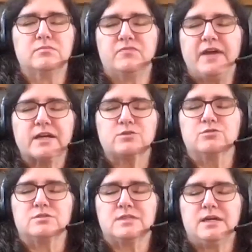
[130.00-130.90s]

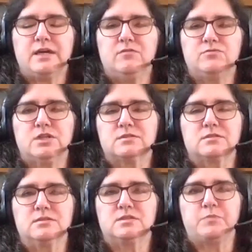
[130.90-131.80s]
factors that have just
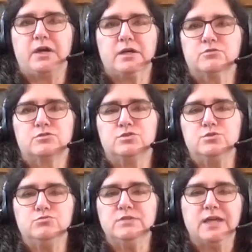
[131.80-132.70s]
conspired
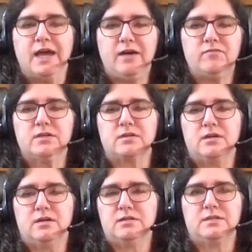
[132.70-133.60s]
to wreak havoc
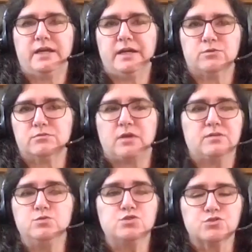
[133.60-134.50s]
on our
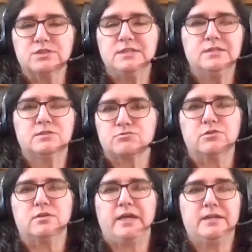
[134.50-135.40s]
on New Jerseyans
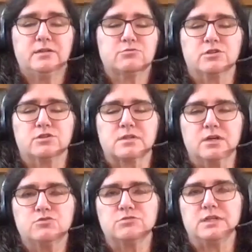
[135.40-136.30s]
across, and across the
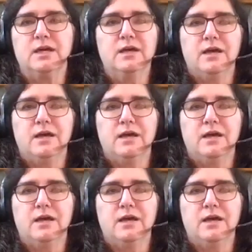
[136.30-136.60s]
country.